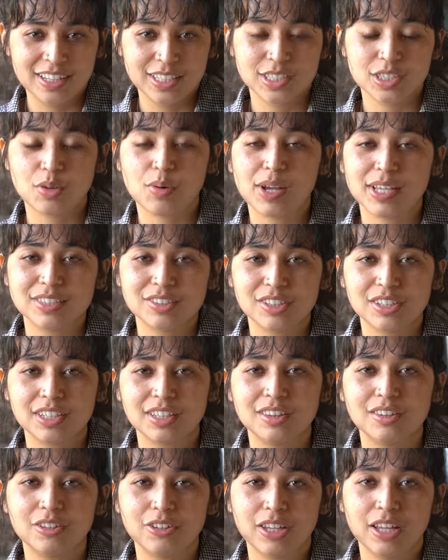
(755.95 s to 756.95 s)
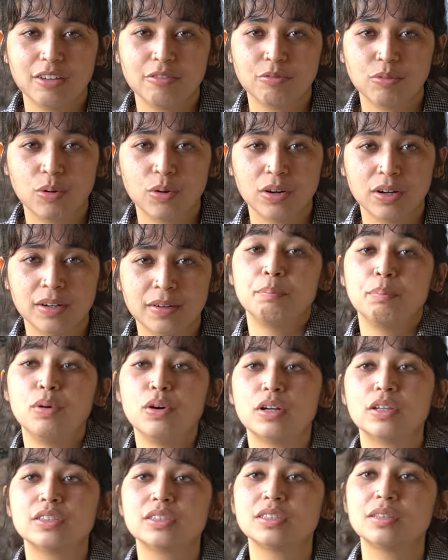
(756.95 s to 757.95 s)
So I started looking for
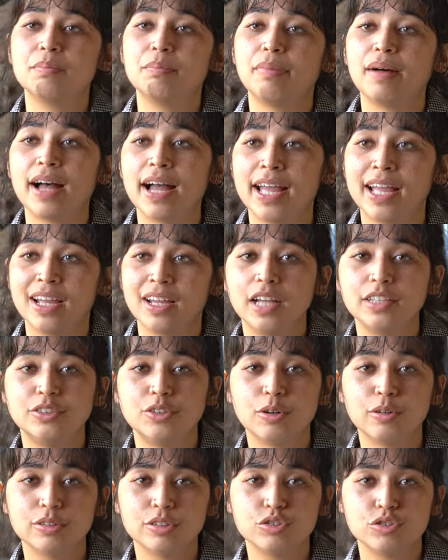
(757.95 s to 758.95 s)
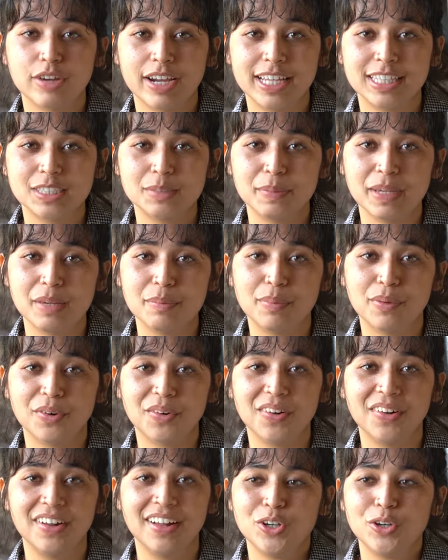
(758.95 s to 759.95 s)
books by adult trans
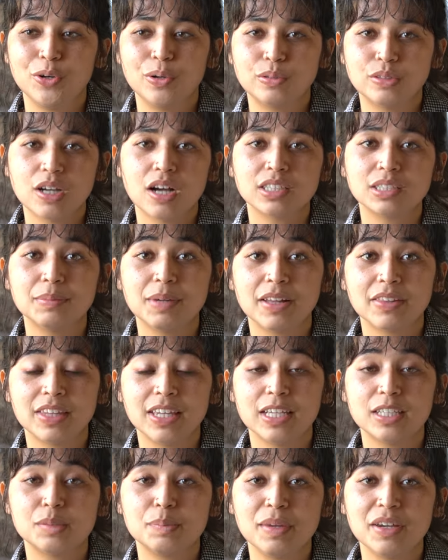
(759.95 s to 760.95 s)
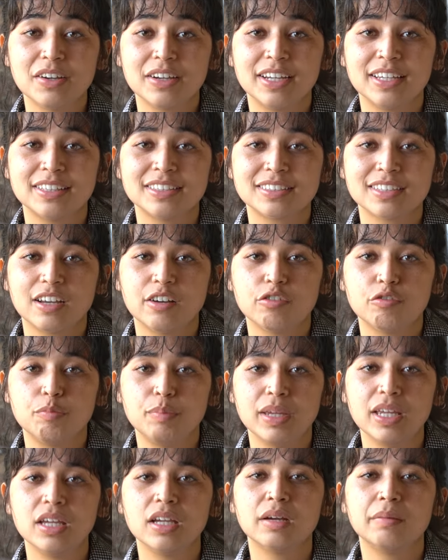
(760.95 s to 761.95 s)
people who talked about the experience of
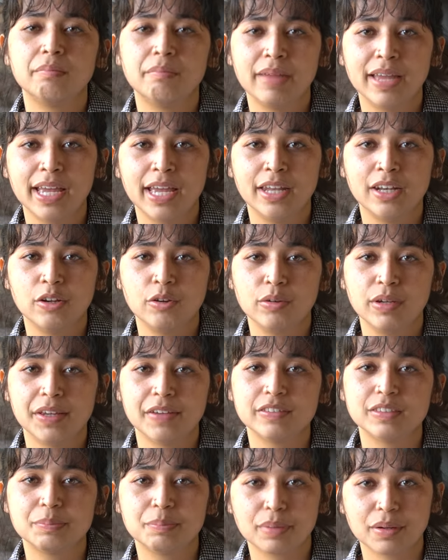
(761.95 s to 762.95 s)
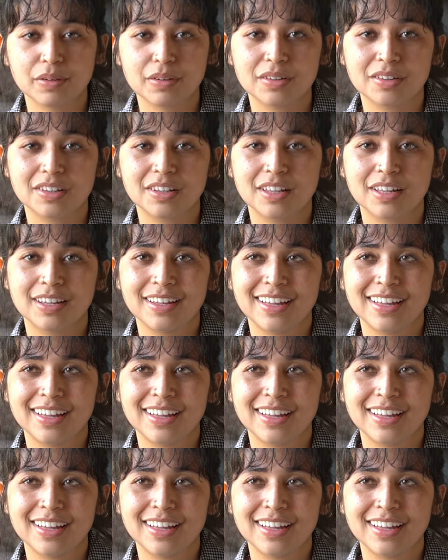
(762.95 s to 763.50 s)
being a man who gives birth.